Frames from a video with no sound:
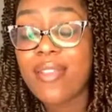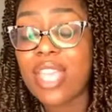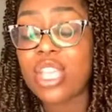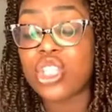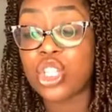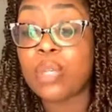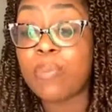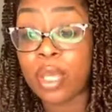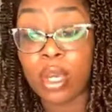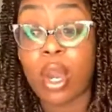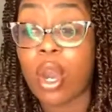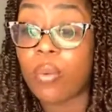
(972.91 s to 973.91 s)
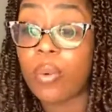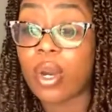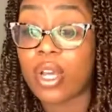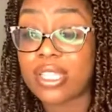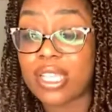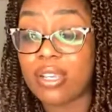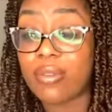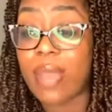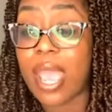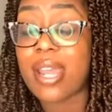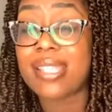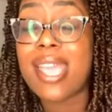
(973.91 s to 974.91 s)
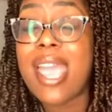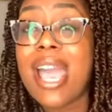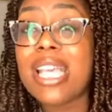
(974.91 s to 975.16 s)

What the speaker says: There should be a code with content creators,